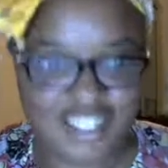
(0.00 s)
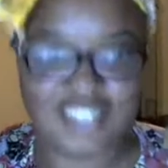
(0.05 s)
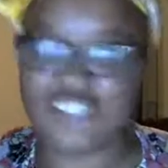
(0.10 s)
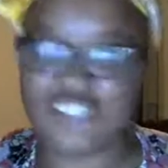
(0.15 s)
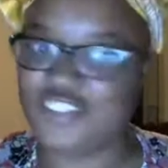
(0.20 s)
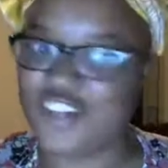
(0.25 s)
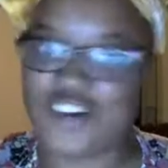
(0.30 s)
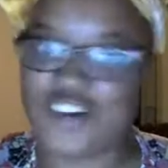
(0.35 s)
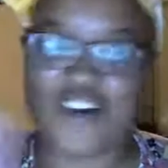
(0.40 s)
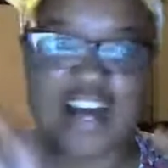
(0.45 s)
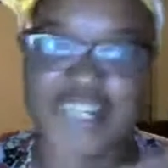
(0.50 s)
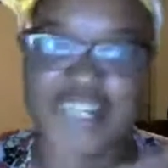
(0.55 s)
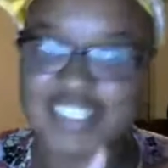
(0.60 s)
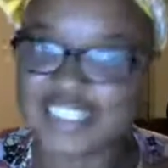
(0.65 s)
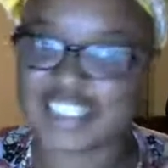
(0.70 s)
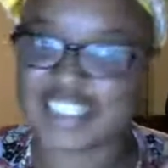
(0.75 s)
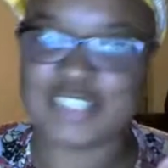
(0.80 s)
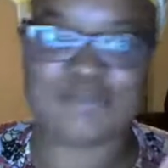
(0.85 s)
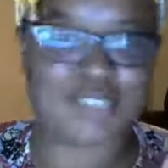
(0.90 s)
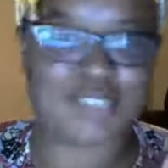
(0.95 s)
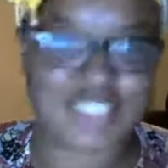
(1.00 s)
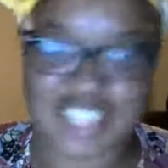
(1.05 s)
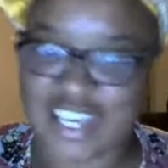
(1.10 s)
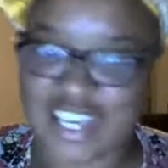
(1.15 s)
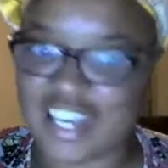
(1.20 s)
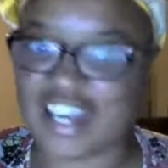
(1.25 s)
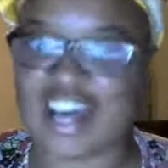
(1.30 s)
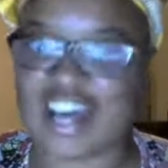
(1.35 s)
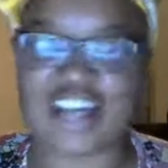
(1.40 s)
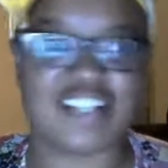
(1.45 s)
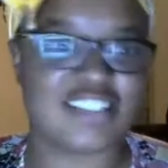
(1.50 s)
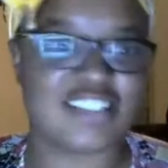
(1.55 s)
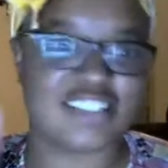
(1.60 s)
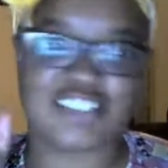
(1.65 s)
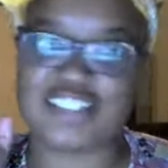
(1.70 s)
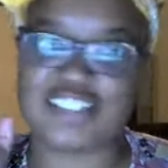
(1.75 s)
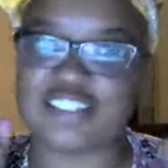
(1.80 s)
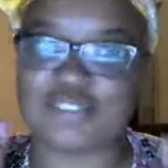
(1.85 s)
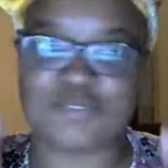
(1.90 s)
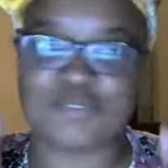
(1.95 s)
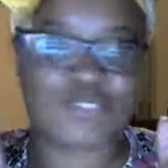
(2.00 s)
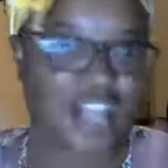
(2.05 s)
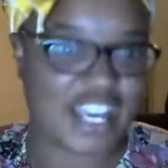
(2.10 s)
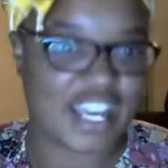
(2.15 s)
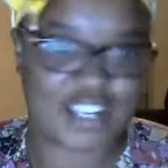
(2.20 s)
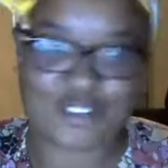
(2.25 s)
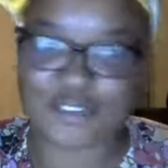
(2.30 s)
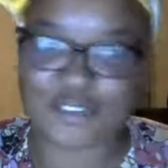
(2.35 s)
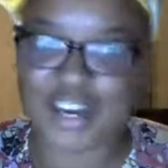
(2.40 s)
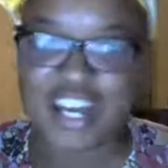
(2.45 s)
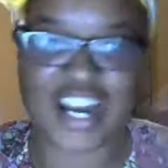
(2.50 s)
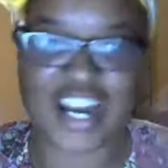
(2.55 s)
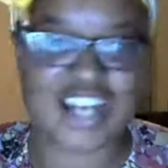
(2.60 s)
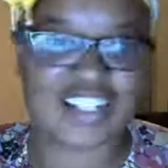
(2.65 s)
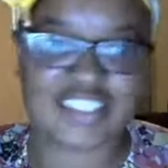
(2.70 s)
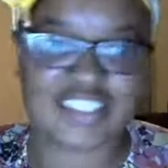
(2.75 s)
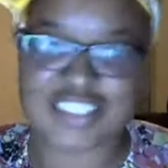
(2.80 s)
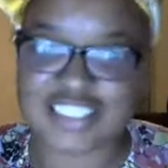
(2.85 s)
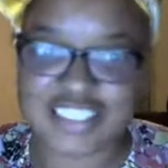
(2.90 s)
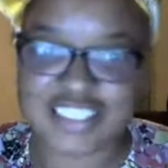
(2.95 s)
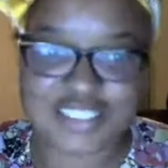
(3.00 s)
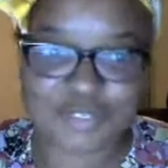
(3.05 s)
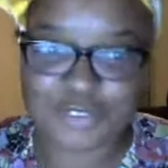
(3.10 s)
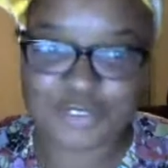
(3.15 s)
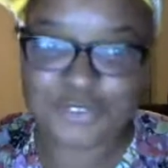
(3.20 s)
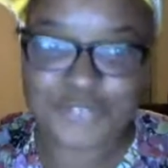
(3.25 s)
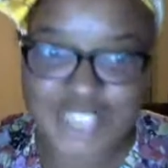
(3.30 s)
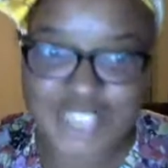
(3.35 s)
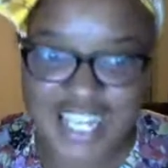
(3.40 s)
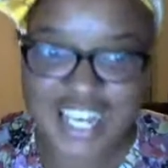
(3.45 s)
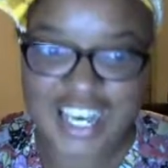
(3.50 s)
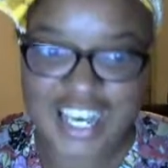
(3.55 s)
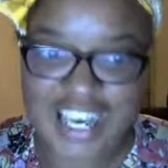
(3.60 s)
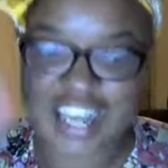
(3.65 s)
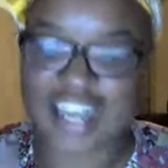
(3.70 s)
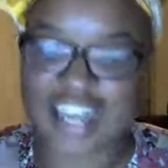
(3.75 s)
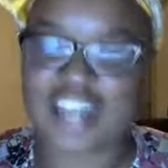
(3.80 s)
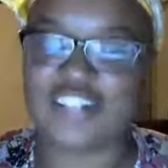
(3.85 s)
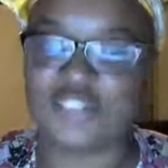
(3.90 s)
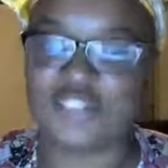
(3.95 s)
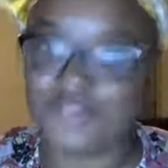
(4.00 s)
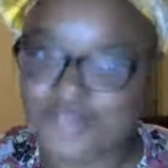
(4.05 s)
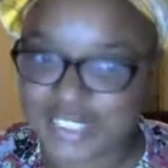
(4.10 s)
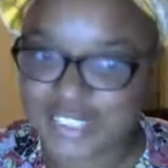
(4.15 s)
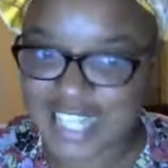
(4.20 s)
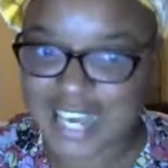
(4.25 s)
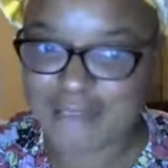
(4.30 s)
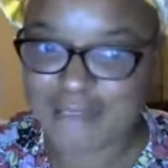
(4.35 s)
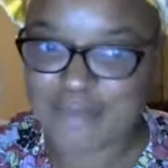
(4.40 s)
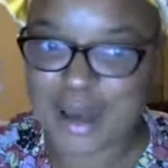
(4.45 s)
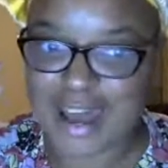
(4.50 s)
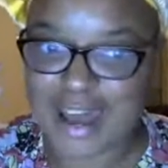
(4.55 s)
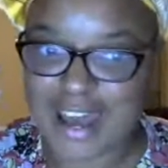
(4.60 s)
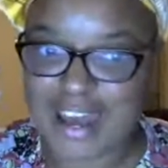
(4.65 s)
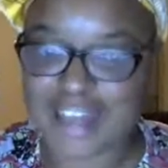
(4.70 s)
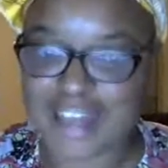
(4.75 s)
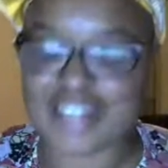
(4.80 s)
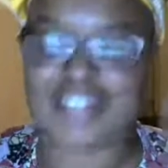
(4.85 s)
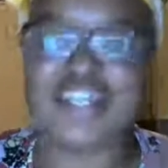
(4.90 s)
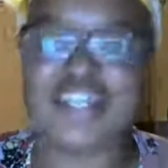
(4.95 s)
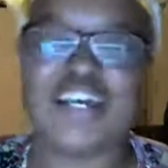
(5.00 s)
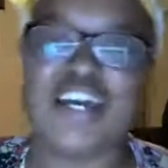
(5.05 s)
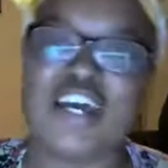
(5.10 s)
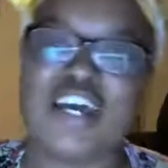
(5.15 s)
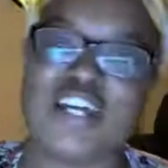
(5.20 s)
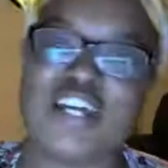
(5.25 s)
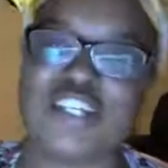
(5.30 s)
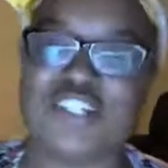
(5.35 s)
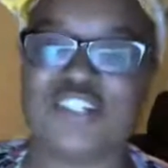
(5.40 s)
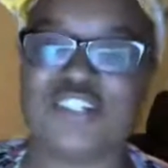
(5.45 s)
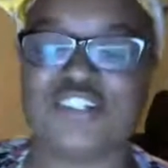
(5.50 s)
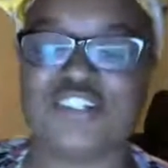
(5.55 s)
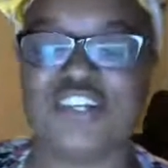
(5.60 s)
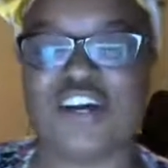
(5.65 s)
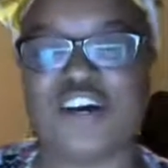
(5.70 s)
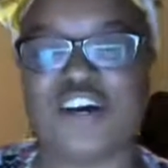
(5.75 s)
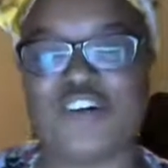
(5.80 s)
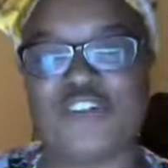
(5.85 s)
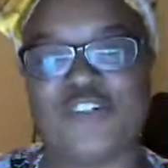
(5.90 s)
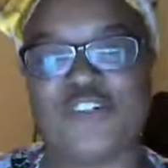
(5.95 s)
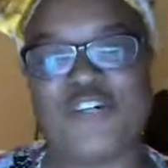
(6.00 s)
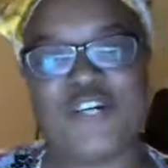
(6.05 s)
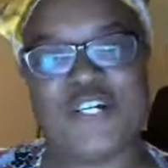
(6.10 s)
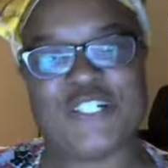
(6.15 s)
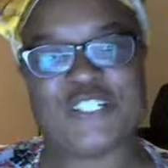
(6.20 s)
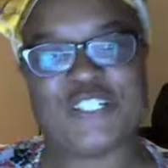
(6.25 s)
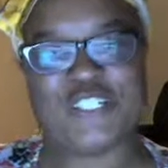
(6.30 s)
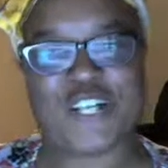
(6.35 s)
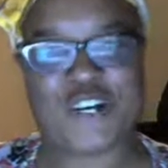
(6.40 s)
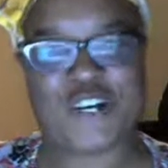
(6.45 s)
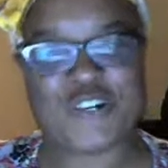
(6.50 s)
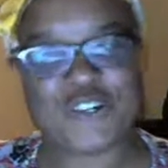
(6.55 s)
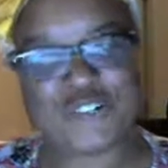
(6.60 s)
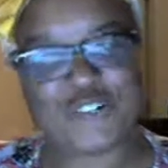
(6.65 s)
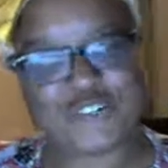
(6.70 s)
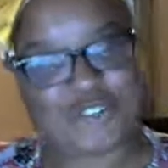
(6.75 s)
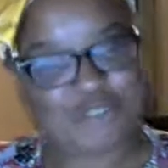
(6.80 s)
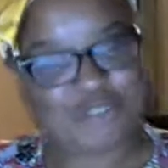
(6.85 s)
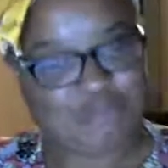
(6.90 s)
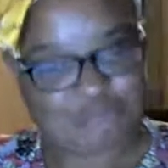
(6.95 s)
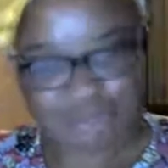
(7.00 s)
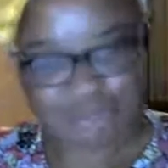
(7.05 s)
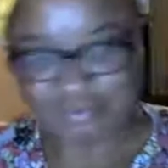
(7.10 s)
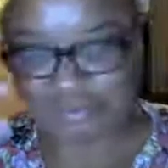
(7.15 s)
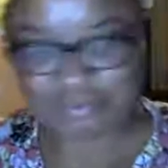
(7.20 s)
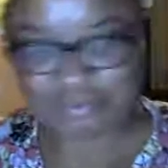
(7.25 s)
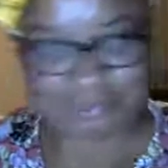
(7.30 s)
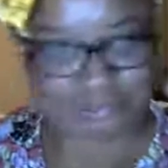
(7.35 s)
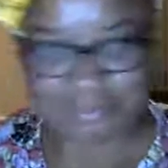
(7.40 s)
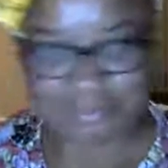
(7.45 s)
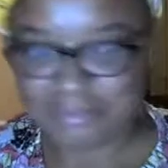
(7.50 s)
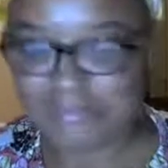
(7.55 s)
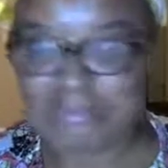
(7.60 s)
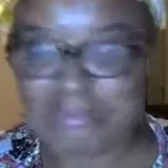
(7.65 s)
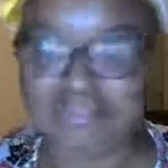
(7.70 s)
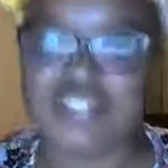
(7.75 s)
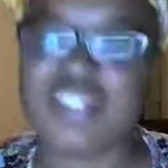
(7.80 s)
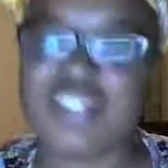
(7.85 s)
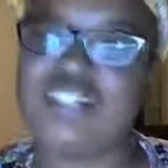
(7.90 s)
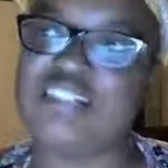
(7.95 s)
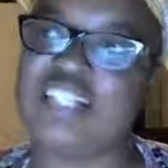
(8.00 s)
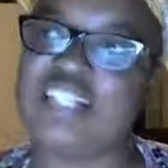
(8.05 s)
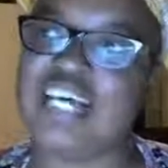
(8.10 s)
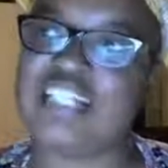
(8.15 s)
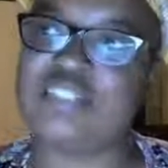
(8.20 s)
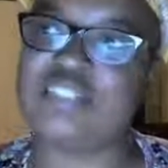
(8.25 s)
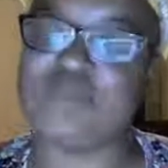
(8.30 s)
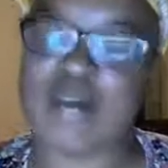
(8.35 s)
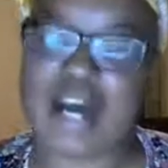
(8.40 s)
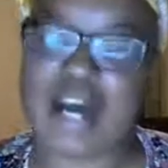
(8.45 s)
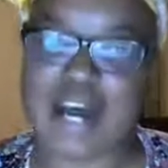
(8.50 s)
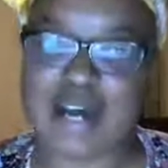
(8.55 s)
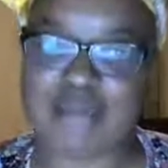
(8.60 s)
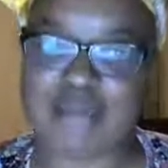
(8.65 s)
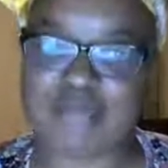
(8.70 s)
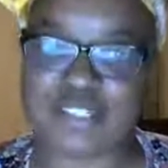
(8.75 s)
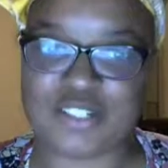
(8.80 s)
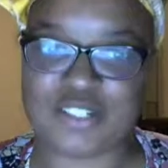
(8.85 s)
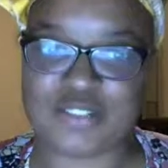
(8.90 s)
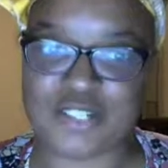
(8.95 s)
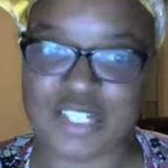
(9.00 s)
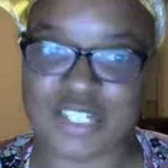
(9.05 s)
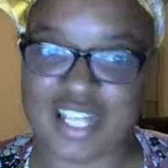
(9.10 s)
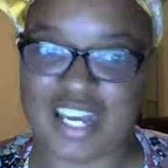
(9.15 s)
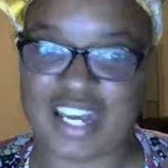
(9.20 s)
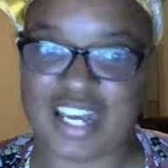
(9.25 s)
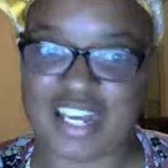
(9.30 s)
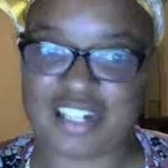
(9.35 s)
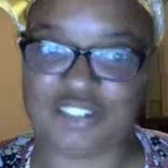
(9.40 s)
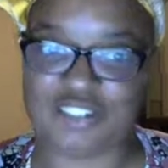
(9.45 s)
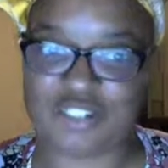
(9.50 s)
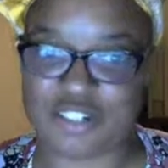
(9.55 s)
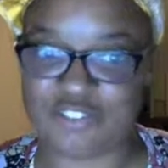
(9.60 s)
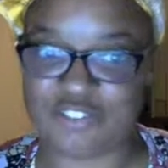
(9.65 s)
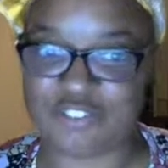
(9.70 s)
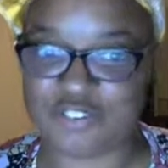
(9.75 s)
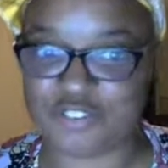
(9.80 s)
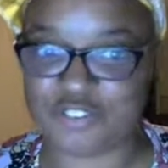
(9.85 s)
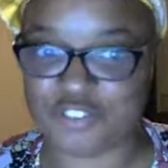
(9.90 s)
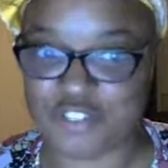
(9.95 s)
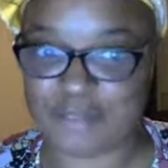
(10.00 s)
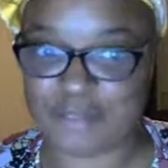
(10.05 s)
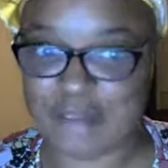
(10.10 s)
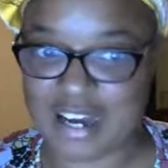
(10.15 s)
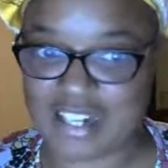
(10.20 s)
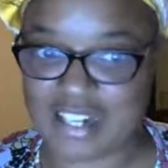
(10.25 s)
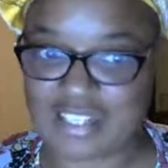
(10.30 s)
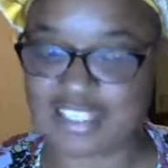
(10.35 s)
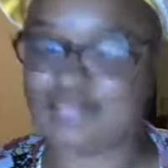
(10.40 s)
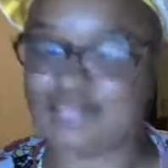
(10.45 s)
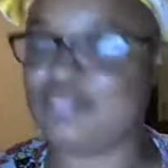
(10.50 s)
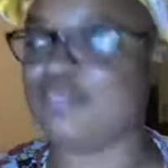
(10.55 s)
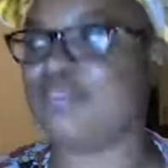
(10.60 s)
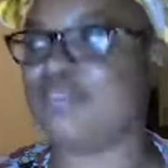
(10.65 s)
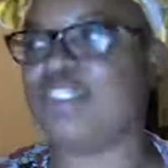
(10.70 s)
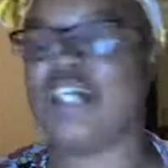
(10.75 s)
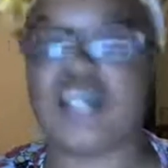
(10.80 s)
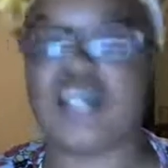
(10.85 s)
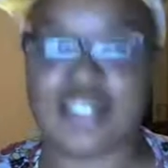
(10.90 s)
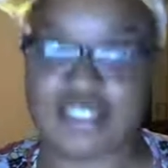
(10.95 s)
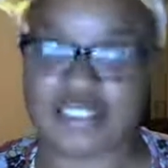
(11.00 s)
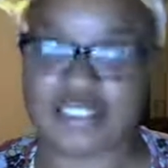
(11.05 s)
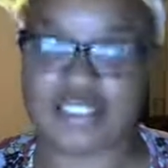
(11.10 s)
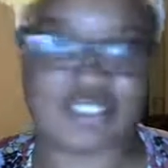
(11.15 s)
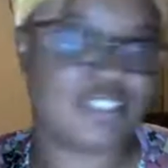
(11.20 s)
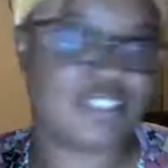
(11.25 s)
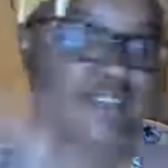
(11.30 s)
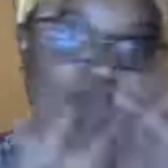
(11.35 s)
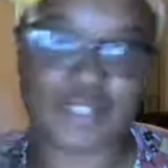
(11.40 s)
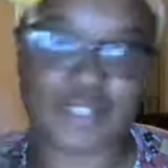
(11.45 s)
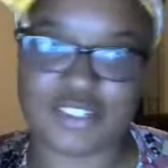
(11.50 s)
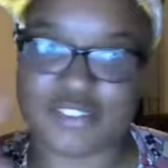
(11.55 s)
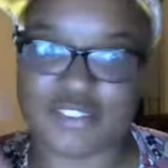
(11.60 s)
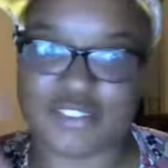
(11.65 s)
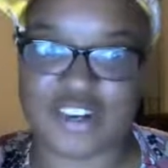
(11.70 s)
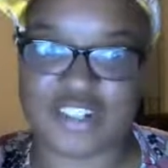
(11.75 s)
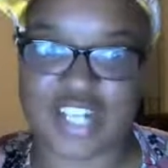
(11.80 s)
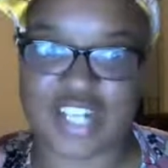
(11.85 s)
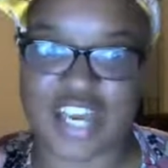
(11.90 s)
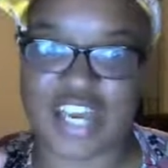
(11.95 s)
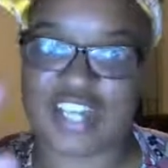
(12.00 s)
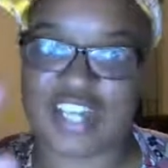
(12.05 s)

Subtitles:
I done seen them sick. I done seen them gain weight. I done seen them lose their hair, lose their mind, So that's why I'm so glad and grateful for my husband because he done been do all that.